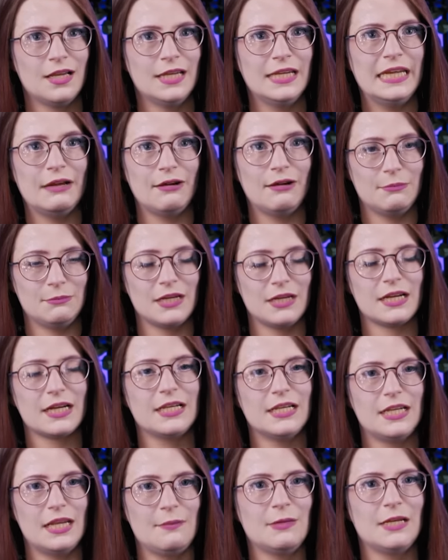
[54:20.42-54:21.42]
Now, I'm not going to
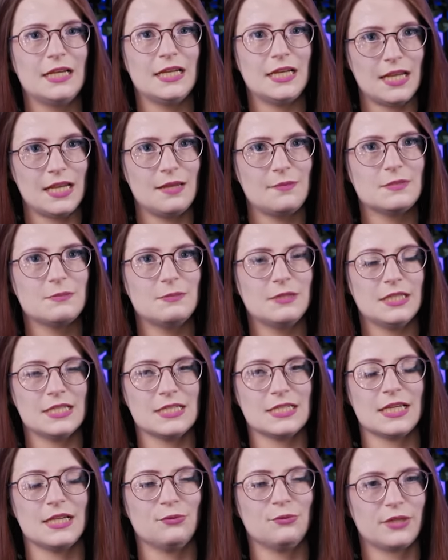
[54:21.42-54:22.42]
name any names
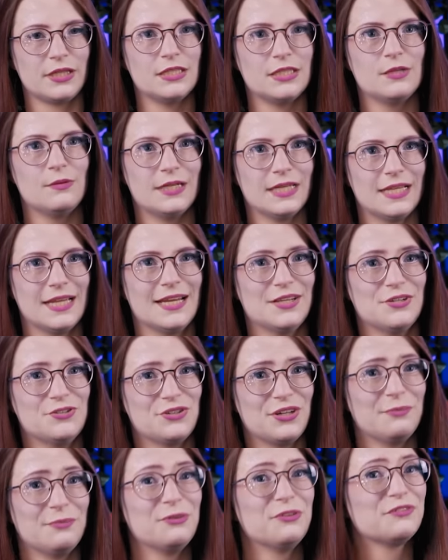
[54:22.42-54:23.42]
because I really don't want to get in
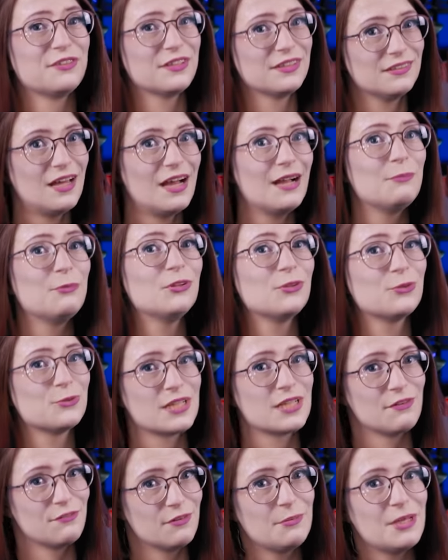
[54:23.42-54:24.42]
trouble for libel or
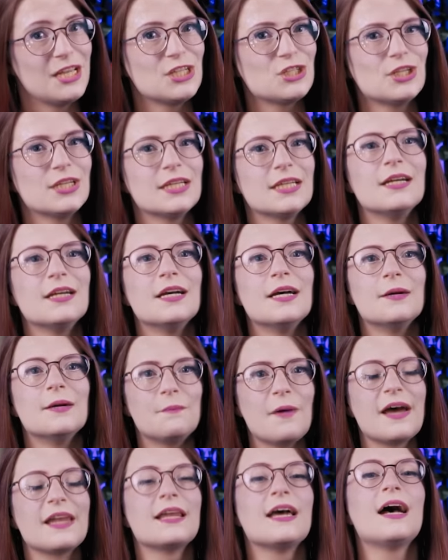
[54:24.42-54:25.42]
defamation,
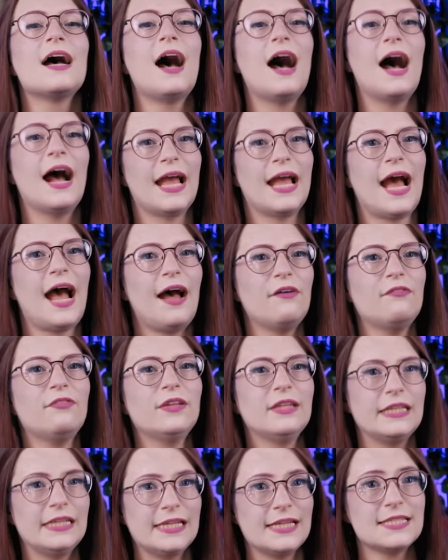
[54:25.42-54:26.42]
but I have
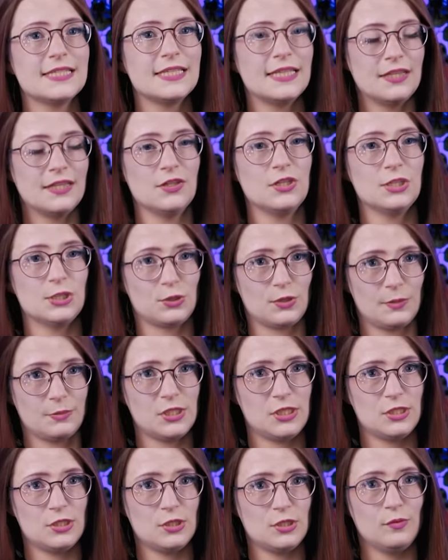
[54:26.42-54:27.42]
links in the
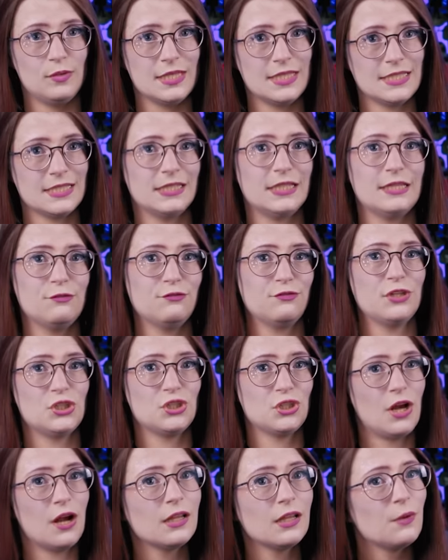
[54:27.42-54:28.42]
description to the slave-free
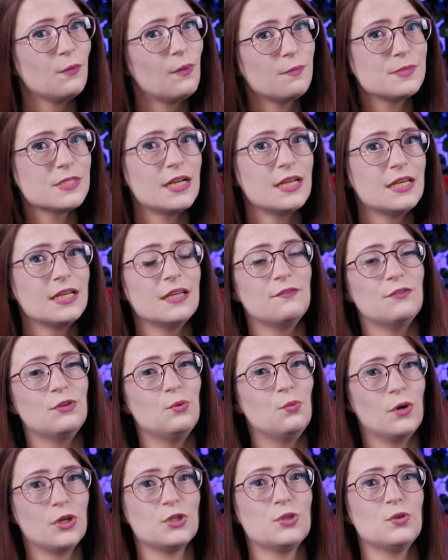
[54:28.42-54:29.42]
chocolate website if you
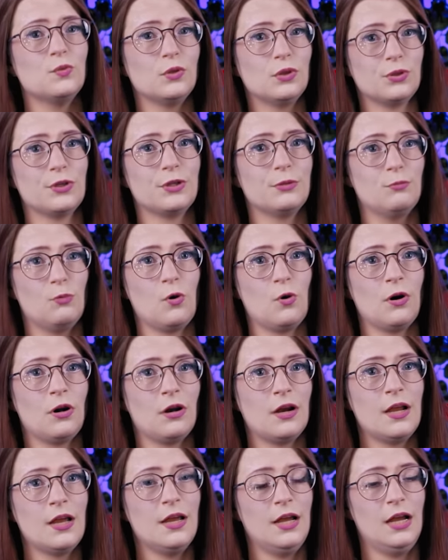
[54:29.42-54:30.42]
want to learn more
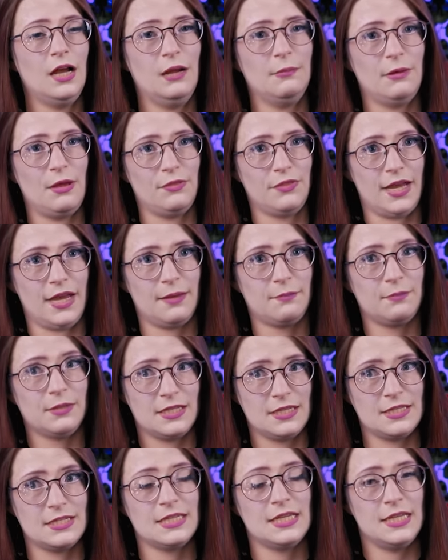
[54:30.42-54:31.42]
about that,
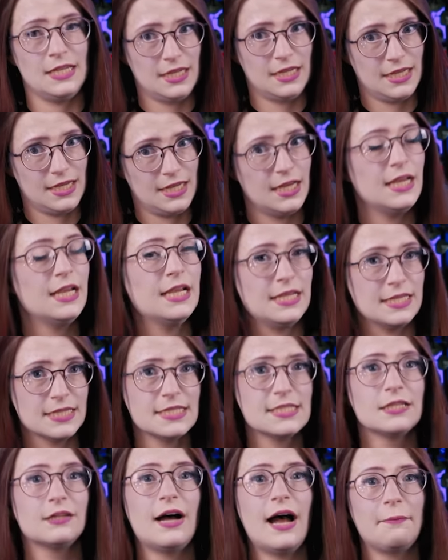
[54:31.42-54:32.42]
because it is
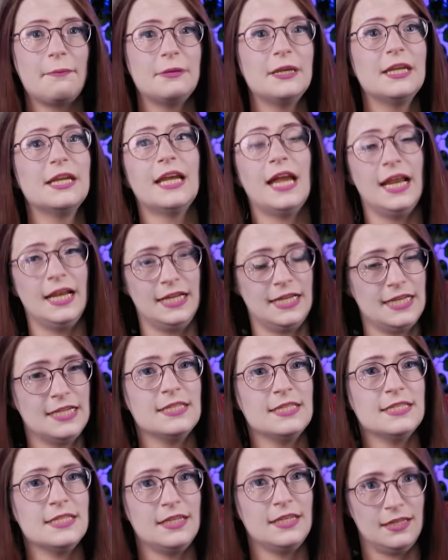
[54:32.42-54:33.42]
still happening and it
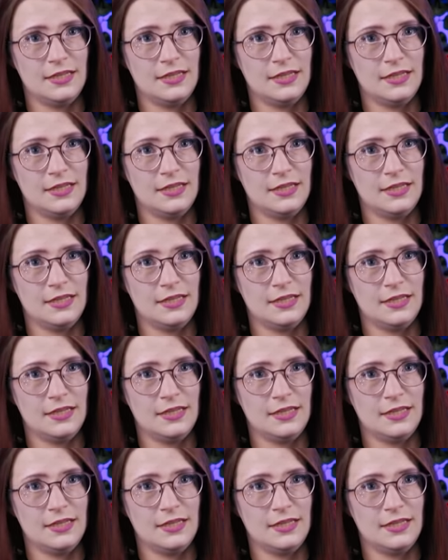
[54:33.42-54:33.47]
is an